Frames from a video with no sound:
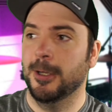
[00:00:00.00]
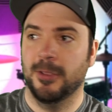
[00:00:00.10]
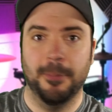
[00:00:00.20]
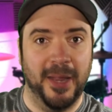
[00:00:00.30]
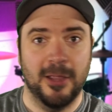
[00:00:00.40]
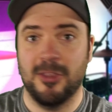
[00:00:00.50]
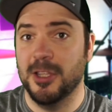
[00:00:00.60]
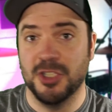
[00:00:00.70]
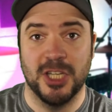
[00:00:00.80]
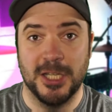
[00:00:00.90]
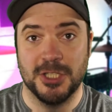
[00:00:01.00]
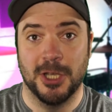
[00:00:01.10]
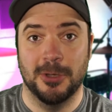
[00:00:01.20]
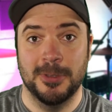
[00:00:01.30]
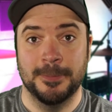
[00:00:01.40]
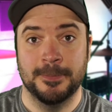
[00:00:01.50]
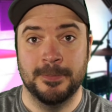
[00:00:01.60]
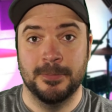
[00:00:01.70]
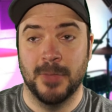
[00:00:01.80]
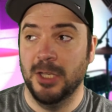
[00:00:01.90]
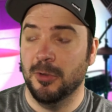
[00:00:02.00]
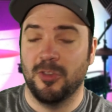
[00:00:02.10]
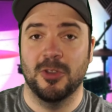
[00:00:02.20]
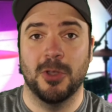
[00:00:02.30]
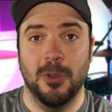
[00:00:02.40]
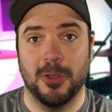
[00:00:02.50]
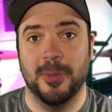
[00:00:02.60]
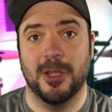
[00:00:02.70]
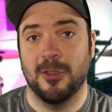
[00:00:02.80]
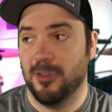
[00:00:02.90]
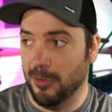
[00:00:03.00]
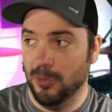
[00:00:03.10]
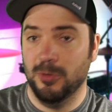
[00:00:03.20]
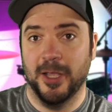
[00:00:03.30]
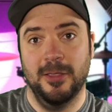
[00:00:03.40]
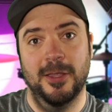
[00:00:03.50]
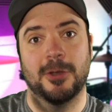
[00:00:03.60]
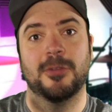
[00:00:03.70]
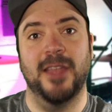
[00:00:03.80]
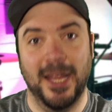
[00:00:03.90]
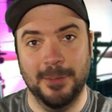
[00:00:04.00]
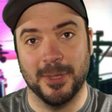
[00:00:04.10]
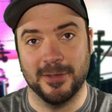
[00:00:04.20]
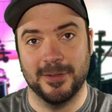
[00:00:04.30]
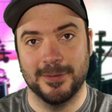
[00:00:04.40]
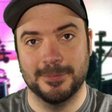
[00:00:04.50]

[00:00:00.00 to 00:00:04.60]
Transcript: the bands can change out and you'll still go there because you like the entertainment.